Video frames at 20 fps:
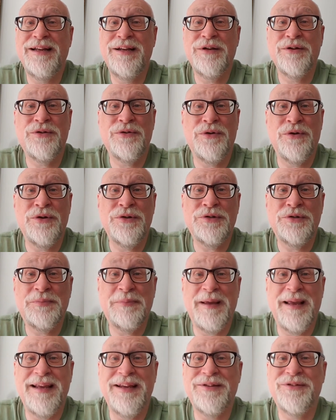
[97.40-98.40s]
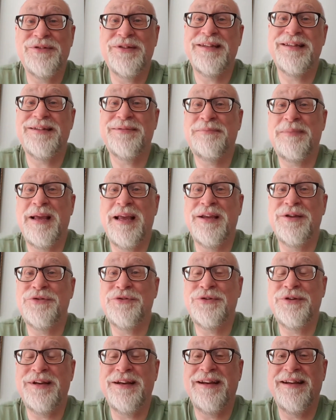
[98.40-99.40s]
in your crawl space this
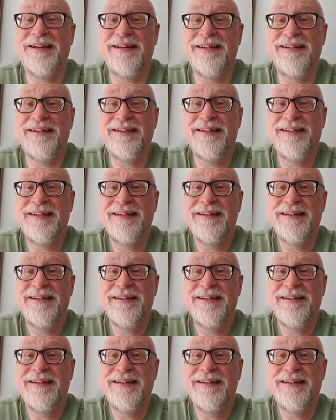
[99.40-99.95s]
past year?